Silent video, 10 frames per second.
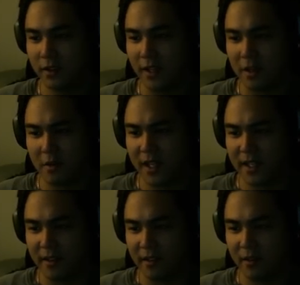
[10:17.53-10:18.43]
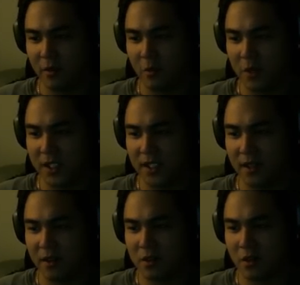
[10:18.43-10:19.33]
I don't get it. Where did
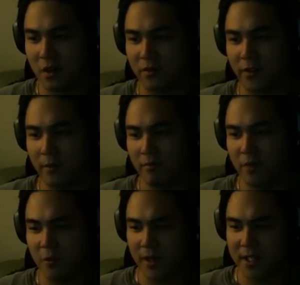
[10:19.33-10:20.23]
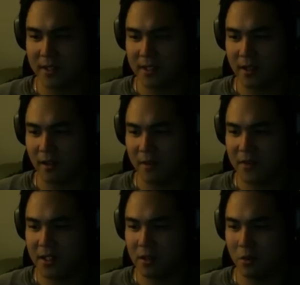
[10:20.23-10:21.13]
the curse come from? Why does it harm
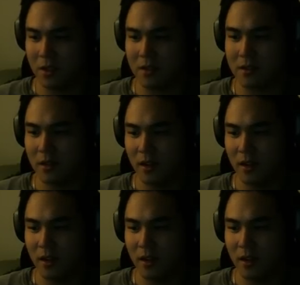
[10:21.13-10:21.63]
the students?